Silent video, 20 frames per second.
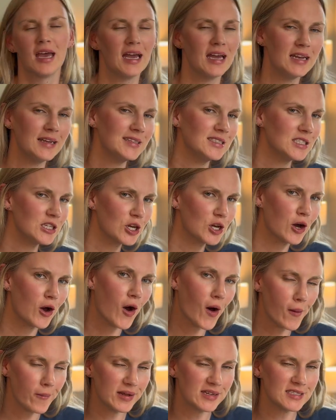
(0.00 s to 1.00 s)
And it's a
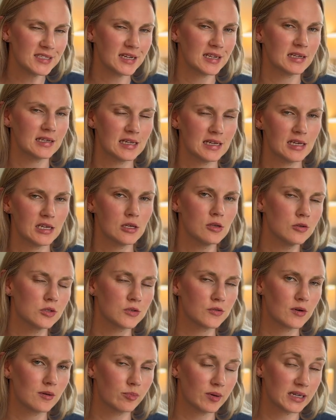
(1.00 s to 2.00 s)
common technique
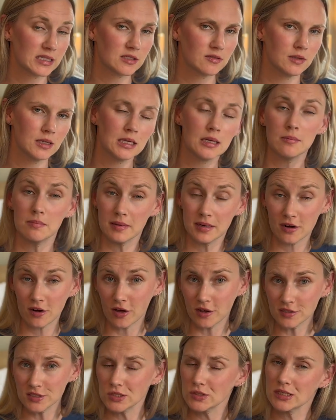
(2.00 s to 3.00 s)
used for breastfeeding, but it
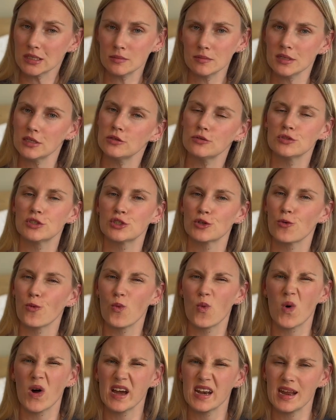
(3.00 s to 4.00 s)
also can be used to
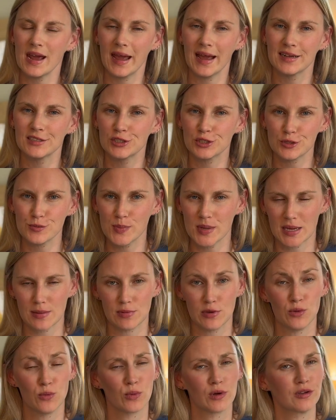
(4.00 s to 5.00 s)
one-hand your
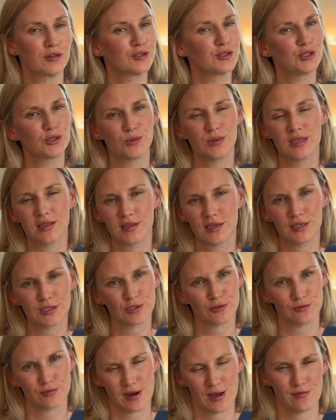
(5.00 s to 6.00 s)
baby when you're doing
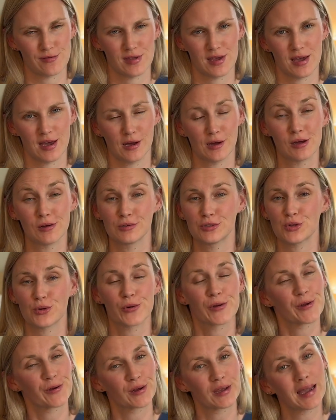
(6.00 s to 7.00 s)
things around the house
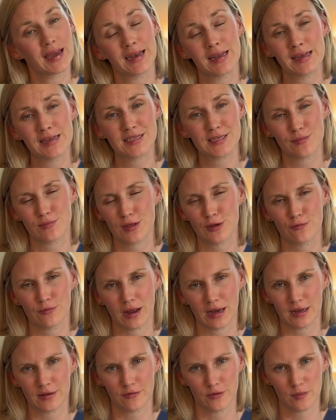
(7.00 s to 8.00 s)
or you're getting something
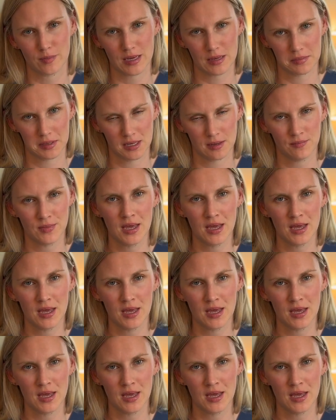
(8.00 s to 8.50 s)
ready for baby.